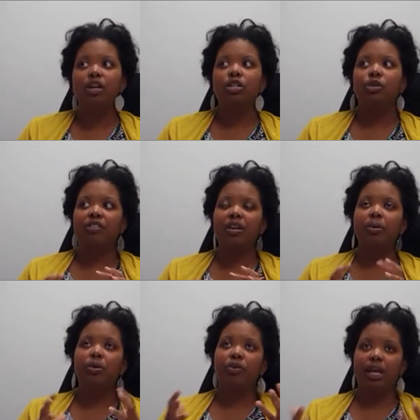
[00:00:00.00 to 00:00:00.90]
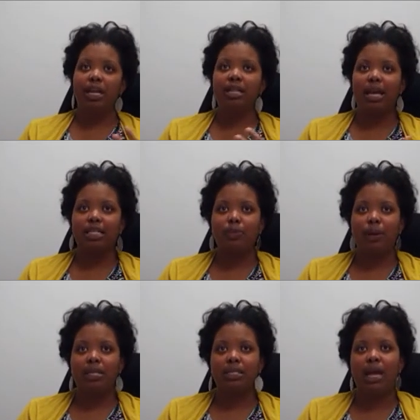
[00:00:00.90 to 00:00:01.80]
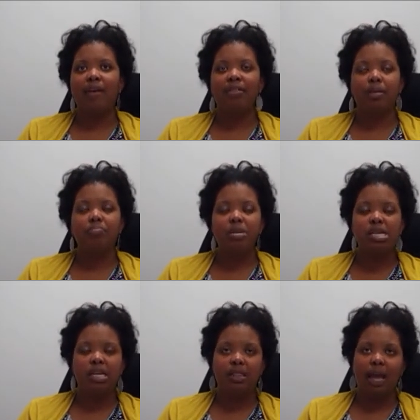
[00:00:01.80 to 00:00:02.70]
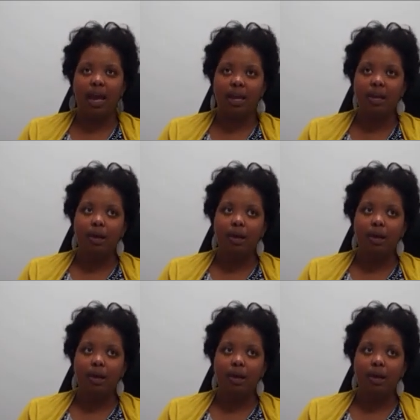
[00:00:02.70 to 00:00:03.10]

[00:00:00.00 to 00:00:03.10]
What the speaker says: So I think creating that space and having them be in that